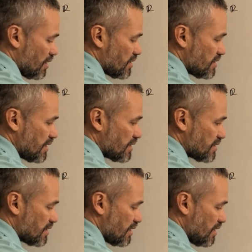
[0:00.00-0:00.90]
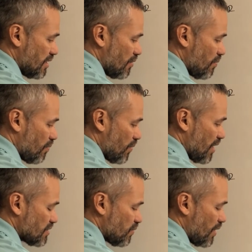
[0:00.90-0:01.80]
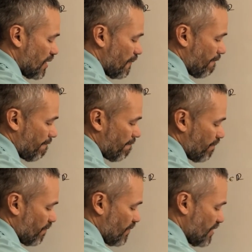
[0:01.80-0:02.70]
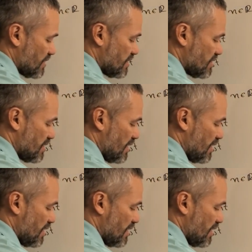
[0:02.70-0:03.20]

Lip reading: 60 plus 1. This